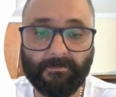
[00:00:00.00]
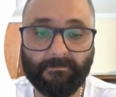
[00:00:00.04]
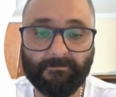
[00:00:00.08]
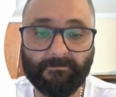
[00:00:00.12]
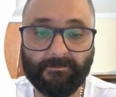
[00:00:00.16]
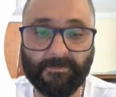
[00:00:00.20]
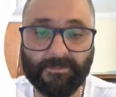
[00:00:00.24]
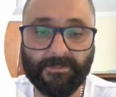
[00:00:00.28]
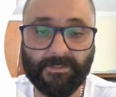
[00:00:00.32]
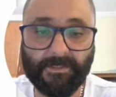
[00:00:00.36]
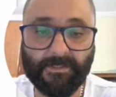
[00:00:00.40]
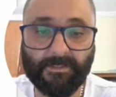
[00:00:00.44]

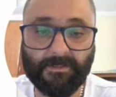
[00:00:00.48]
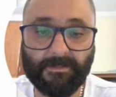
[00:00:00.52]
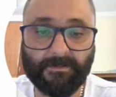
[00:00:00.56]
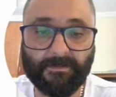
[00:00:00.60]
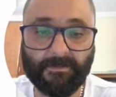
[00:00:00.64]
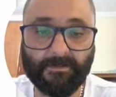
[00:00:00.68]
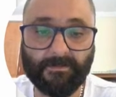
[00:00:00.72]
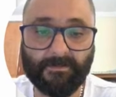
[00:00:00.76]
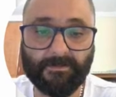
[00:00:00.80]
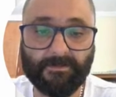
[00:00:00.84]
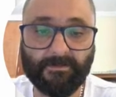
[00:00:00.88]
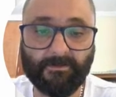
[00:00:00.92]
or
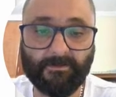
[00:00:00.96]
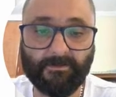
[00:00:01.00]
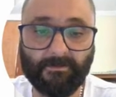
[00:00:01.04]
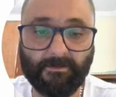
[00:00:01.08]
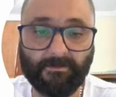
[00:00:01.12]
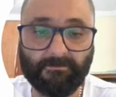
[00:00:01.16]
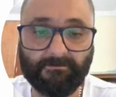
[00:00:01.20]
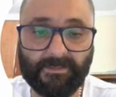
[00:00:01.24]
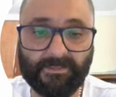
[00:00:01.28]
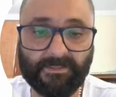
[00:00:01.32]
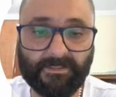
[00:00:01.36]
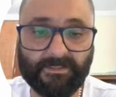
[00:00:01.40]

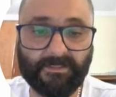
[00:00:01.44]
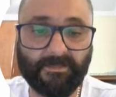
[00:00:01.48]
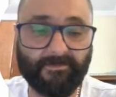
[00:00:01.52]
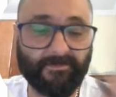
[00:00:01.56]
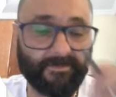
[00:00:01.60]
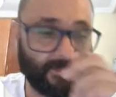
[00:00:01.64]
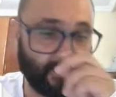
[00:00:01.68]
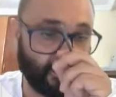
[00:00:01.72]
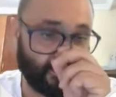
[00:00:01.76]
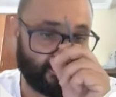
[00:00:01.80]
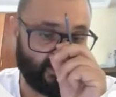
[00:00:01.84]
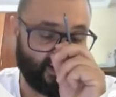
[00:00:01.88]
the
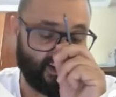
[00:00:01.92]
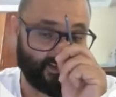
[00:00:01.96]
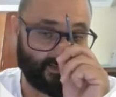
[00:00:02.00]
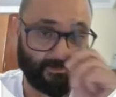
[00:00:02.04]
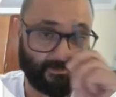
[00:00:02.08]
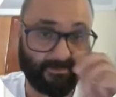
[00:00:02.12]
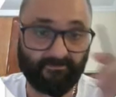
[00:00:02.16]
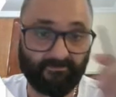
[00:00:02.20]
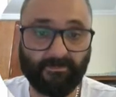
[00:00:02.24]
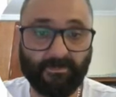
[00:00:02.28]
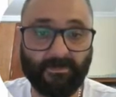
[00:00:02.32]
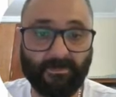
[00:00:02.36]
resistivity
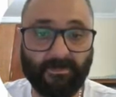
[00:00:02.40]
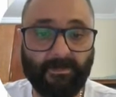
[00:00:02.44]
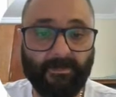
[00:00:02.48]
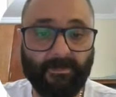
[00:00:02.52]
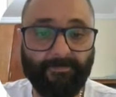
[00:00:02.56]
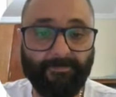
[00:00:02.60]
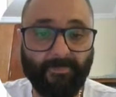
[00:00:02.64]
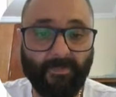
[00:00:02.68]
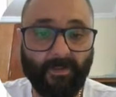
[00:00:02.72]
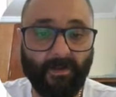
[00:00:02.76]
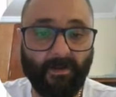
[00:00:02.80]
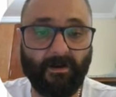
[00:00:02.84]
equation,
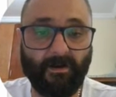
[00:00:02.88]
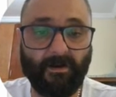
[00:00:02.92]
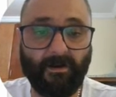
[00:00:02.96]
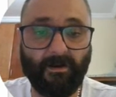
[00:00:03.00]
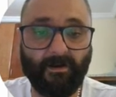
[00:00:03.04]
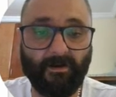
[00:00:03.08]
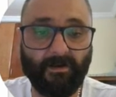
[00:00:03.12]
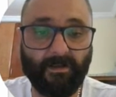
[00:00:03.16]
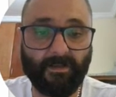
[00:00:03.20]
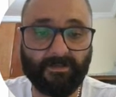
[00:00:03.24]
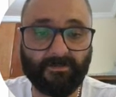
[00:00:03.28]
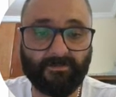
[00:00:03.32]

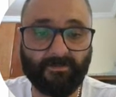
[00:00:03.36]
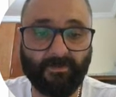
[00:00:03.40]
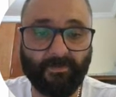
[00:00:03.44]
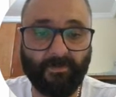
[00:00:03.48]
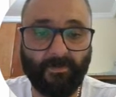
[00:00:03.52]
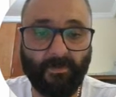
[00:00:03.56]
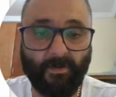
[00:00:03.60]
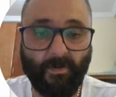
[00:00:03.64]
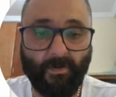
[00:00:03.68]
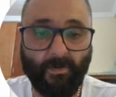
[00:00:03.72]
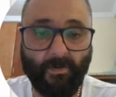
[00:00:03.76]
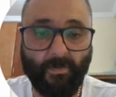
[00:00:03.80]
R is
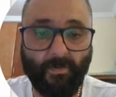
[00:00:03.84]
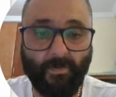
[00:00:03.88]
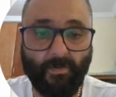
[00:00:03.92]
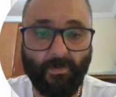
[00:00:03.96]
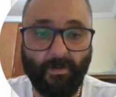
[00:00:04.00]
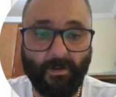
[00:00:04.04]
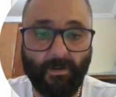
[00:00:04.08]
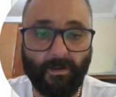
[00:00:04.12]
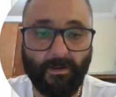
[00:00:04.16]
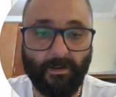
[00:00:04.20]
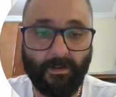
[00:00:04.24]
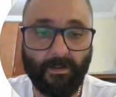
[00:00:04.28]

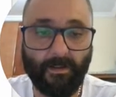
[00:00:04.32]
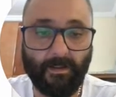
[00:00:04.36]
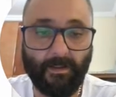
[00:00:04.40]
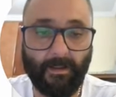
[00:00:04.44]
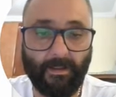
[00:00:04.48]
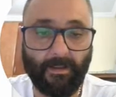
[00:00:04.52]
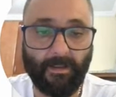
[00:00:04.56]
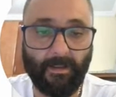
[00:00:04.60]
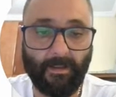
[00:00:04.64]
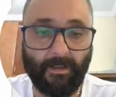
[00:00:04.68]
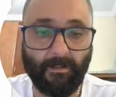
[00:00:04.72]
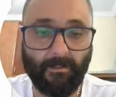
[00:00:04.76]
rho
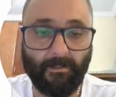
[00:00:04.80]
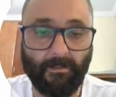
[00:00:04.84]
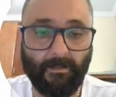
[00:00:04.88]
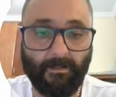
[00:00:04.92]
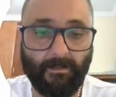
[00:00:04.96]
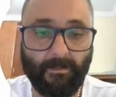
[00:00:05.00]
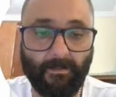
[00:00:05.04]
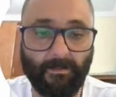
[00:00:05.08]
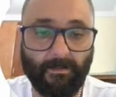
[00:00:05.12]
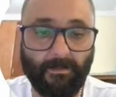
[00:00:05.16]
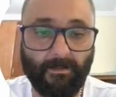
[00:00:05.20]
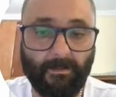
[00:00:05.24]
L
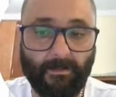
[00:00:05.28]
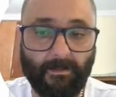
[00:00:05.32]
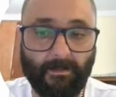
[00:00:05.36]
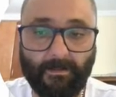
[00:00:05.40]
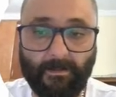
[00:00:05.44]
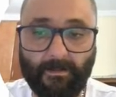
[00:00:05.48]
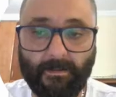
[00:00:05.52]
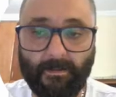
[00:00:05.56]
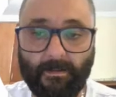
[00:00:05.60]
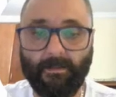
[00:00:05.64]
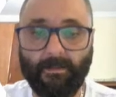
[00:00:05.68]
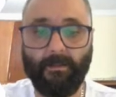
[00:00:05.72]

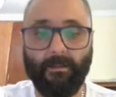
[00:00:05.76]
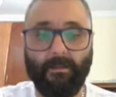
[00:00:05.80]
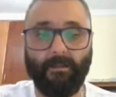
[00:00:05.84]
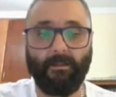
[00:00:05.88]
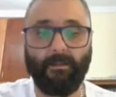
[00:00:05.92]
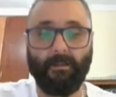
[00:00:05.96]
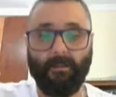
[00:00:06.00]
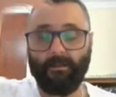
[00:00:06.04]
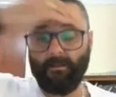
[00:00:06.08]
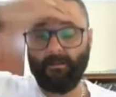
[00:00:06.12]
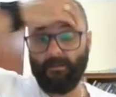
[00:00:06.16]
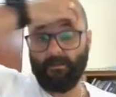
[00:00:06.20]

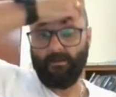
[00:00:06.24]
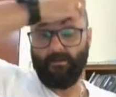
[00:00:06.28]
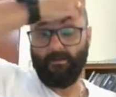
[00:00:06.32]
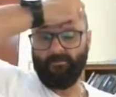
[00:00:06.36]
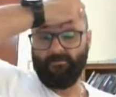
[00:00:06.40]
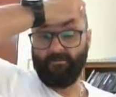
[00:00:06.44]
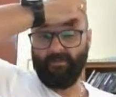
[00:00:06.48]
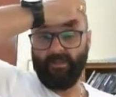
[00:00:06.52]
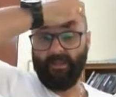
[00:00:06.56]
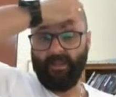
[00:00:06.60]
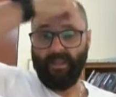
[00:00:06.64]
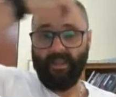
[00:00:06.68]

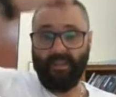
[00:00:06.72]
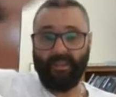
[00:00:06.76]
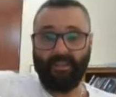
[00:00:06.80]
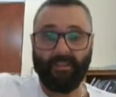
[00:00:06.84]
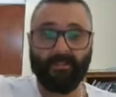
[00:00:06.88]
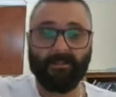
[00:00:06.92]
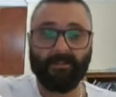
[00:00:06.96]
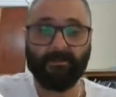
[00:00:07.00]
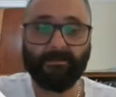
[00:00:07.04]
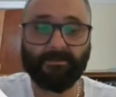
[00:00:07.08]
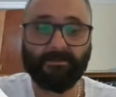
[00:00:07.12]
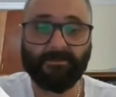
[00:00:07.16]
over A.
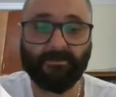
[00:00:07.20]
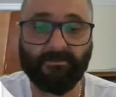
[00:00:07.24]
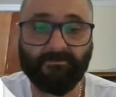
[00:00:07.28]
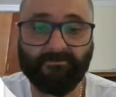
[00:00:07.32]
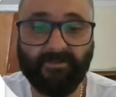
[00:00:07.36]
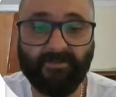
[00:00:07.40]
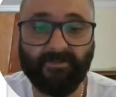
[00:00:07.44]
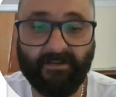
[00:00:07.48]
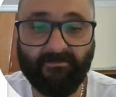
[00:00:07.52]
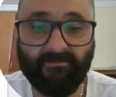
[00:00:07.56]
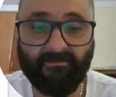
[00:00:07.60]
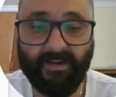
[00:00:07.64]
So
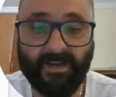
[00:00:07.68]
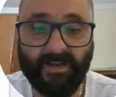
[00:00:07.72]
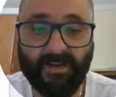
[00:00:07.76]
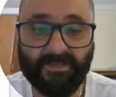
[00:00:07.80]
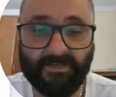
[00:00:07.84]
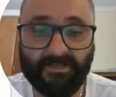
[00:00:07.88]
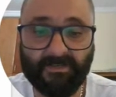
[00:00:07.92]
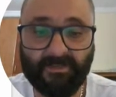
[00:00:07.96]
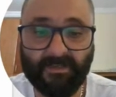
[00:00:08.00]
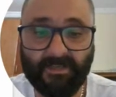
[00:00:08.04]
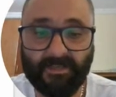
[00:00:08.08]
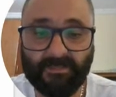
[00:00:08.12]

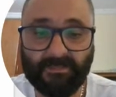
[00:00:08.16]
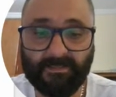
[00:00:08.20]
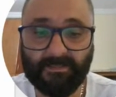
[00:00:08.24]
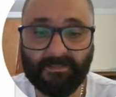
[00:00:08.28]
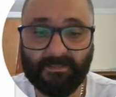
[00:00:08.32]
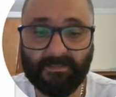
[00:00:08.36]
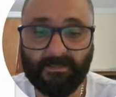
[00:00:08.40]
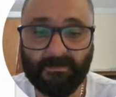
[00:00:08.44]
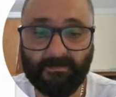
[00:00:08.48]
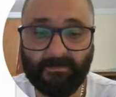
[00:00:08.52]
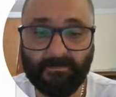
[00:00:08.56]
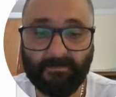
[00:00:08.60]
rearranging
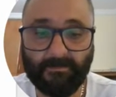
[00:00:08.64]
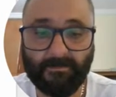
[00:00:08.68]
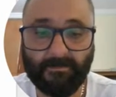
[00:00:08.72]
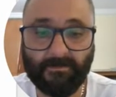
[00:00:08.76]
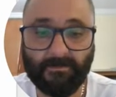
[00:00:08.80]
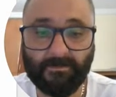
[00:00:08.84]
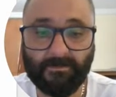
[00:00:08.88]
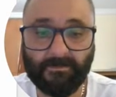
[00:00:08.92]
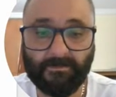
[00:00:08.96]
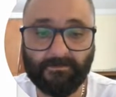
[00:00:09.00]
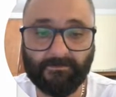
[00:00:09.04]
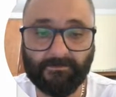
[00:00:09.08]
this,
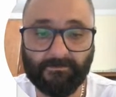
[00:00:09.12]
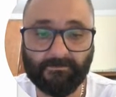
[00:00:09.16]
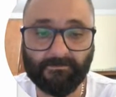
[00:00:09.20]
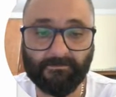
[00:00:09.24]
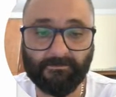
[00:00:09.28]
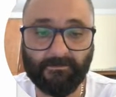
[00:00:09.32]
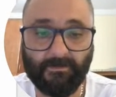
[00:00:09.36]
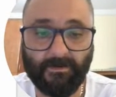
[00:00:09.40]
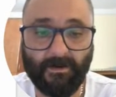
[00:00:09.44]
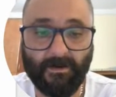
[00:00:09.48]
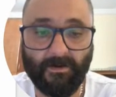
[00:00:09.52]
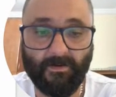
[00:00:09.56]

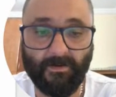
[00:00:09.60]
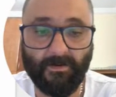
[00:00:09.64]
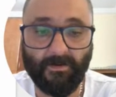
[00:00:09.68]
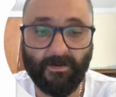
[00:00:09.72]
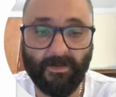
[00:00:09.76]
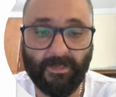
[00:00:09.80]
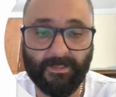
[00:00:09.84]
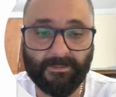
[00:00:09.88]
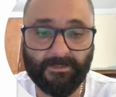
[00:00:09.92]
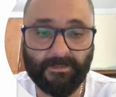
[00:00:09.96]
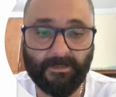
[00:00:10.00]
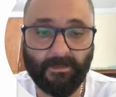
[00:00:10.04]
rho
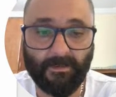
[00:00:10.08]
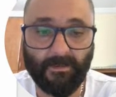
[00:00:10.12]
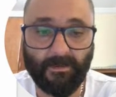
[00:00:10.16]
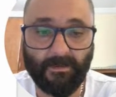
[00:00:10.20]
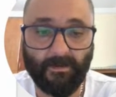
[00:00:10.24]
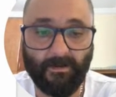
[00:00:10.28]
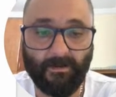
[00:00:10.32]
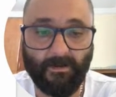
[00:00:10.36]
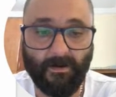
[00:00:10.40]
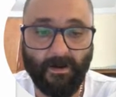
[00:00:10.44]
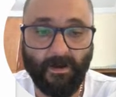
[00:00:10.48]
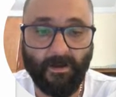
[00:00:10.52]
is
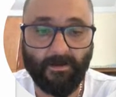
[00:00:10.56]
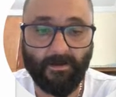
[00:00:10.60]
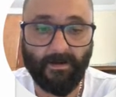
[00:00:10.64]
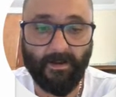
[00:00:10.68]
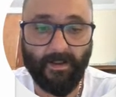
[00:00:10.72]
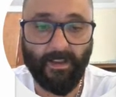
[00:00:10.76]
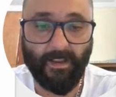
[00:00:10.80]
RA